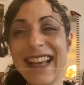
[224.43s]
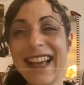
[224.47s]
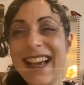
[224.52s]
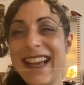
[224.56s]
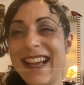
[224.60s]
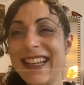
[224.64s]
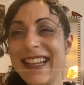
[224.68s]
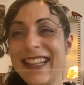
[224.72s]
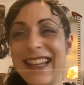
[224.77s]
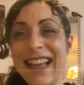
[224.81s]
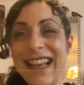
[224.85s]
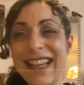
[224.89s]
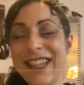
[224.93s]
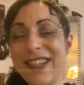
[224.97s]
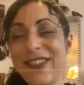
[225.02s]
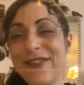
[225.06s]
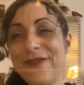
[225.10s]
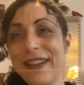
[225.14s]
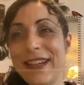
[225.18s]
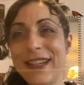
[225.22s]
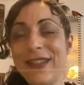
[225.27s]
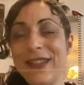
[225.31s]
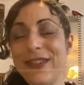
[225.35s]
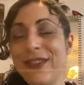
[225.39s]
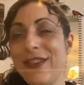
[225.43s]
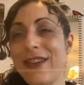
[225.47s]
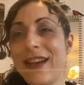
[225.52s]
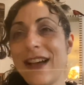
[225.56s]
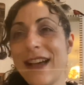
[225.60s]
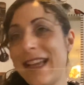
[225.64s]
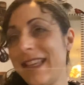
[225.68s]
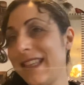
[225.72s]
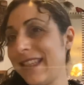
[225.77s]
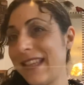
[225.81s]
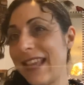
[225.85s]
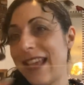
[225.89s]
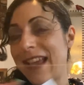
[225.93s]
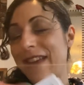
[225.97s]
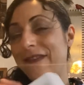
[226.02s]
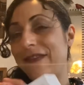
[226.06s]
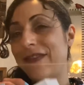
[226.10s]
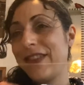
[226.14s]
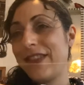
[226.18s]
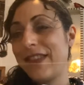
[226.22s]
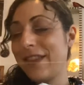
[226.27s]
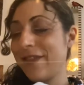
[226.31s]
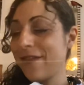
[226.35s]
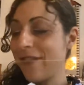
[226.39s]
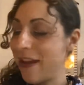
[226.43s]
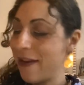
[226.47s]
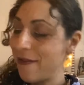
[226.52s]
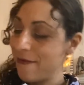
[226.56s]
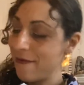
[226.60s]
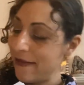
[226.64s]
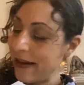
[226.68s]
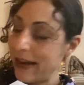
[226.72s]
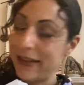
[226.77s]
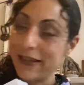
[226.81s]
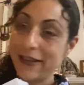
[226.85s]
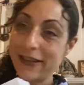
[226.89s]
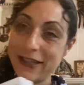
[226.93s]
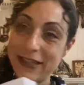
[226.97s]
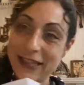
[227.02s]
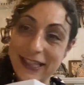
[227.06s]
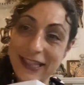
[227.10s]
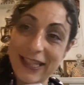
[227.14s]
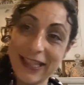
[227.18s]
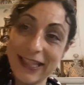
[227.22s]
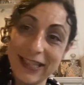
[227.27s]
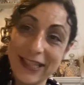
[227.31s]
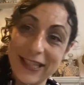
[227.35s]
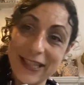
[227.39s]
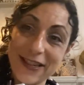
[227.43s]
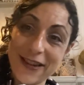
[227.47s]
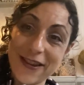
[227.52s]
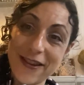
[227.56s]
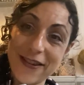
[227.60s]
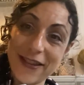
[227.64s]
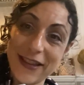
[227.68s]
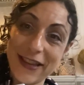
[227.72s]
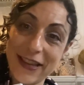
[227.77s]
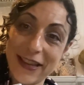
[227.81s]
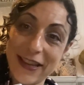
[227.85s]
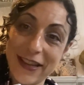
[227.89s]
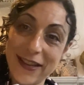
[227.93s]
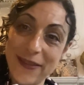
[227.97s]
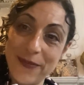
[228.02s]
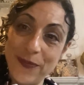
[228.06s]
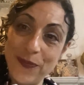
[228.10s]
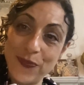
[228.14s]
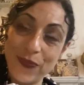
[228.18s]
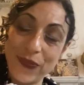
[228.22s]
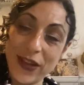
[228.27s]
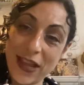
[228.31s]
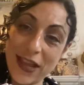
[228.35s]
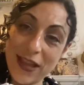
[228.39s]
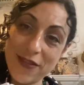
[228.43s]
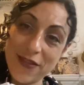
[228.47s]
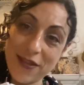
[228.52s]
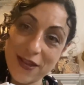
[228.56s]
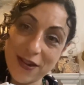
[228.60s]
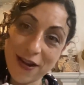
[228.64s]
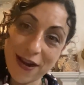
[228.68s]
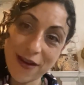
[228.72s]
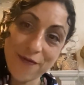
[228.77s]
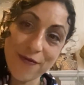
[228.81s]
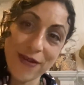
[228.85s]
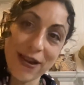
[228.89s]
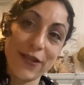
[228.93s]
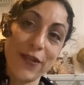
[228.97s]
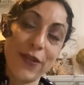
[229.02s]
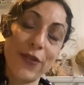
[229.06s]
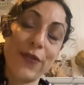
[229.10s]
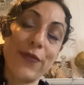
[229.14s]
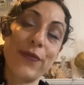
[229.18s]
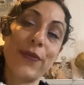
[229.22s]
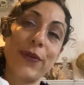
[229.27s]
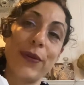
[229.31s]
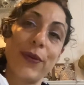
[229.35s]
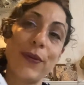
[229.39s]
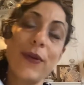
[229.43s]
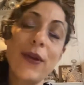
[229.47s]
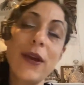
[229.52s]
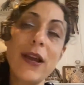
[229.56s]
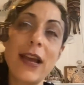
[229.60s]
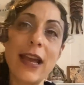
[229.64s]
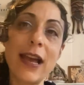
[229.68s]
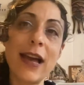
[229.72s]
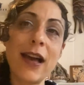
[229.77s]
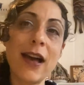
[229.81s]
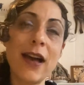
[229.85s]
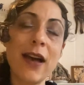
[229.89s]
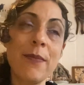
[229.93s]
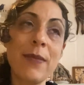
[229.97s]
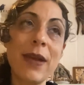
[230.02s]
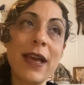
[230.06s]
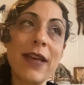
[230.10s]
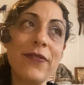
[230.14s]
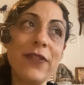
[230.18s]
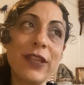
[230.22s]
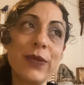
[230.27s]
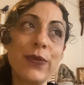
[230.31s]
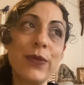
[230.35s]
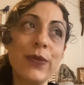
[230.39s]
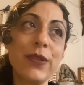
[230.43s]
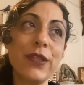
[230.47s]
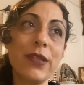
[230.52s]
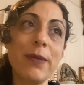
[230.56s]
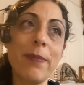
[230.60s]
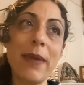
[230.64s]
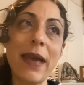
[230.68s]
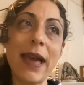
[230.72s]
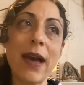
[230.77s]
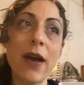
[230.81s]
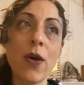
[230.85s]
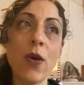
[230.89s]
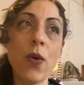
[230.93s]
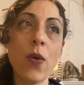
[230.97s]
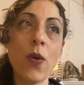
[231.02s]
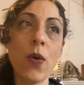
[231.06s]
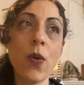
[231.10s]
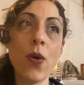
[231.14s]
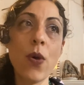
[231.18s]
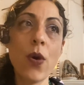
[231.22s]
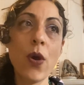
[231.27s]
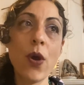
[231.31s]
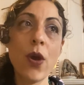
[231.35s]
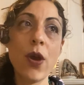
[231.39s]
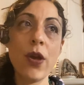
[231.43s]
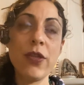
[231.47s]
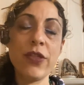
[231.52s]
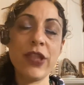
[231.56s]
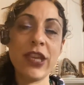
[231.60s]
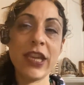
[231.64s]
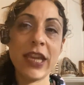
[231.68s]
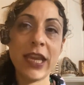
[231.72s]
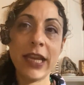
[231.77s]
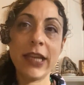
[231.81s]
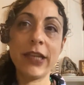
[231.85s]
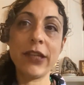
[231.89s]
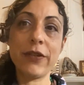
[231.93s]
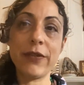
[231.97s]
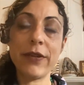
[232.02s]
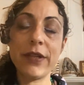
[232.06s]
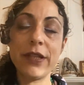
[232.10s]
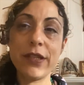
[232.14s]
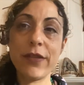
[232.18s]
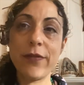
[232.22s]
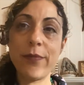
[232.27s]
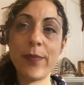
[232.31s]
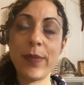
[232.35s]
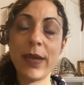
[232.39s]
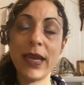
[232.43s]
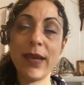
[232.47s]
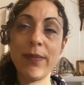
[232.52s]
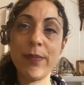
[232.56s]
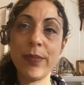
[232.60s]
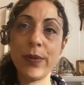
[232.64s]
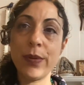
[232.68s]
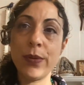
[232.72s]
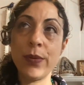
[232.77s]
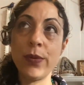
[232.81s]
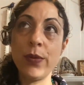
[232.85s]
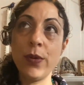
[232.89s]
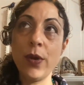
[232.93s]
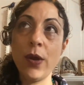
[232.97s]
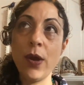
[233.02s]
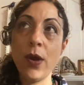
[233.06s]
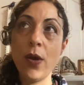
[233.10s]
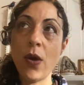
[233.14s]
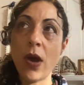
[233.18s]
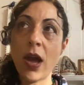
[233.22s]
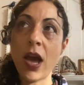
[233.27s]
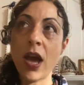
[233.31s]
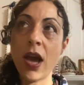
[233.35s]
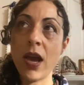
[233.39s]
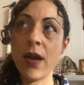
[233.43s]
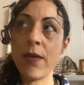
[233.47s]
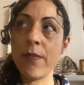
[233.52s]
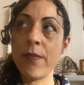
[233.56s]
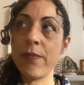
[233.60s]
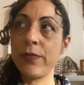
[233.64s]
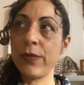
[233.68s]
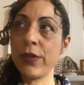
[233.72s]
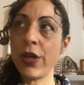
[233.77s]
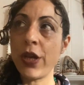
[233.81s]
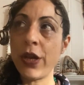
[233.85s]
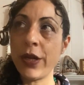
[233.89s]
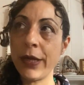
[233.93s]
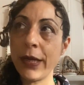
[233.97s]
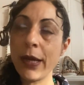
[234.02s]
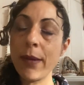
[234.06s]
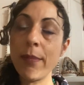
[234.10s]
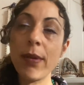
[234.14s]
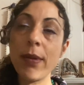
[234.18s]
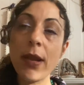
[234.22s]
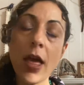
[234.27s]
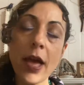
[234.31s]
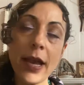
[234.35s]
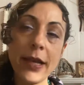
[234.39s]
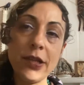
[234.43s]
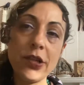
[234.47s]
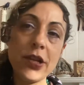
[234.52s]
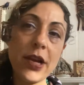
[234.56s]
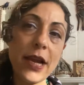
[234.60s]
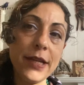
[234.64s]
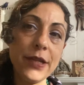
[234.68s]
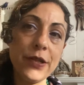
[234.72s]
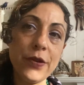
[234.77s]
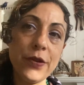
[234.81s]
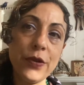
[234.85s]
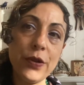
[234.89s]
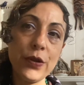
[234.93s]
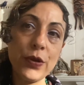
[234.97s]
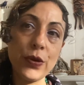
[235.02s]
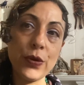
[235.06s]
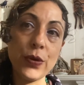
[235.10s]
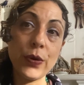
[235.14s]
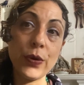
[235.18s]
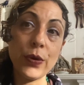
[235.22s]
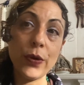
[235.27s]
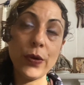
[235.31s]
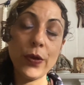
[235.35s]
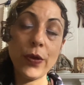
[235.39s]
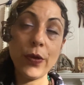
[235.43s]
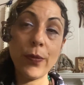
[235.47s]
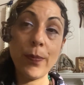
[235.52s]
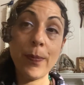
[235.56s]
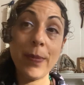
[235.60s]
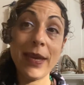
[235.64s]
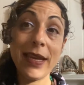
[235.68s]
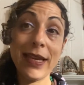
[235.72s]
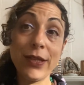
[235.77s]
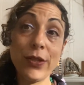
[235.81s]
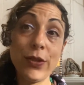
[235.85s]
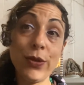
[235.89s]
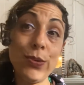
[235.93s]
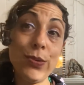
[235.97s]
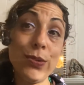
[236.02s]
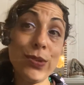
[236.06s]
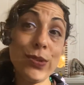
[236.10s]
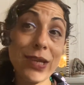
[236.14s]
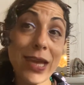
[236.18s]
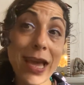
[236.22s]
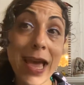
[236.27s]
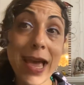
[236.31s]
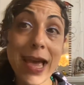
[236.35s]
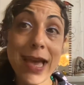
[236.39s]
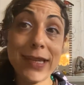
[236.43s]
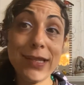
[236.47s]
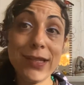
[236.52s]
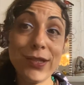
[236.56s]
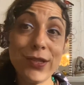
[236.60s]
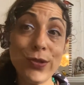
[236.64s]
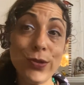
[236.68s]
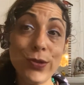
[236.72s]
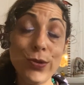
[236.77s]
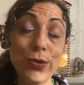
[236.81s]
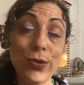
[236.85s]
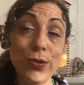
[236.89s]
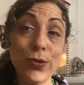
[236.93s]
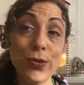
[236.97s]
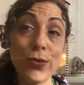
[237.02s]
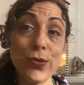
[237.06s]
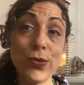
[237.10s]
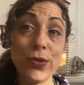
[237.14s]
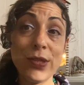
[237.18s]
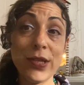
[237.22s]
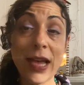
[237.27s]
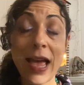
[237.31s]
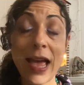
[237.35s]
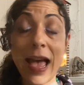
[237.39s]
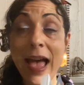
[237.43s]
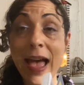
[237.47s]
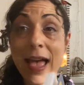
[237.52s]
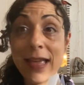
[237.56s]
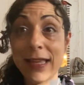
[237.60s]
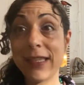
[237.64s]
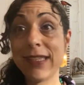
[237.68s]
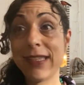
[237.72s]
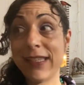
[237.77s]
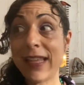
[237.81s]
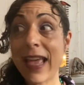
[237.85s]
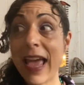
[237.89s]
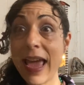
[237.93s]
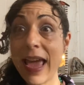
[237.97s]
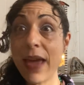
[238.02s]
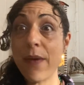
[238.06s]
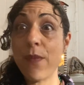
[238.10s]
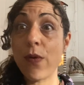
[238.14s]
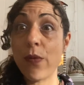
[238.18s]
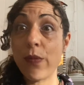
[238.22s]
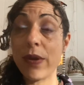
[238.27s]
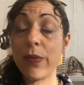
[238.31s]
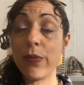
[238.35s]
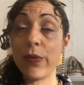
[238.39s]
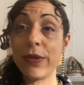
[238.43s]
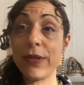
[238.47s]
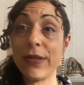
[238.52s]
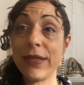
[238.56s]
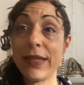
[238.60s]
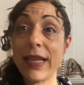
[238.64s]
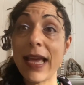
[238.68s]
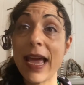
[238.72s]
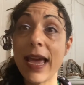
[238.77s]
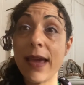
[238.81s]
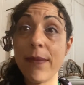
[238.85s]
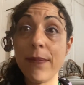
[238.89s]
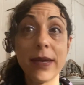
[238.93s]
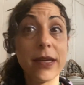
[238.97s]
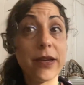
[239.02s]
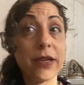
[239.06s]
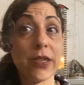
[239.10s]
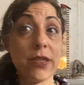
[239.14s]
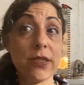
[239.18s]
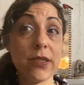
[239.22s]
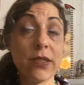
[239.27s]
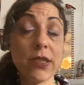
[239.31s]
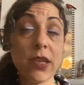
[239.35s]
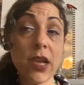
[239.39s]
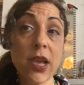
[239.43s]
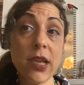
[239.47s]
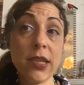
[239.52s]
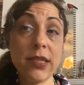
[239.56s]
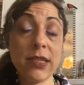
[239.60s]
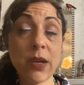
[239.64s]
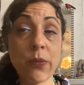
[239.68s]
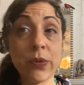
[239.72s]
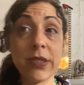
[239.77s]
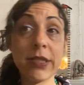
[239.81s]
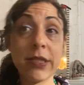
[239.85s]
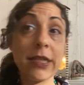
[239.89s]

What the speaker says: I should read you guys everything that I read, because it did start here. And then I read through, and this was about the ignorance of people, turning a blind eye to the truth, being too scared to say what we want to say because someone's